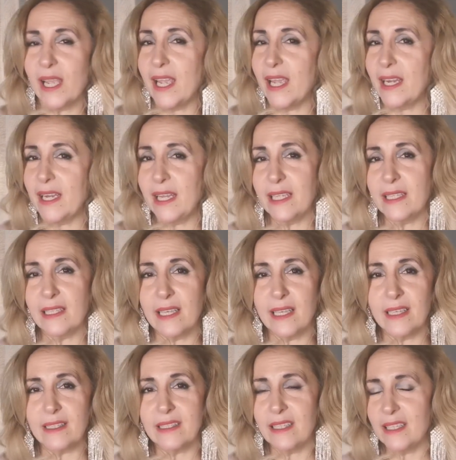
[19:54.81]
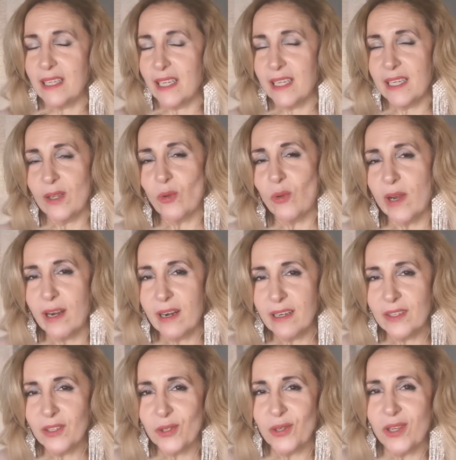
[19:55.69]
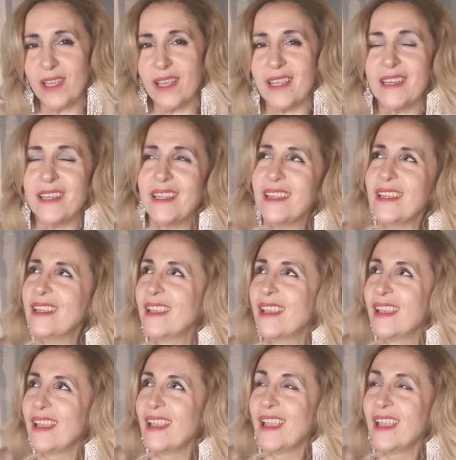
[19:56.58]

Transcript: anywhere you any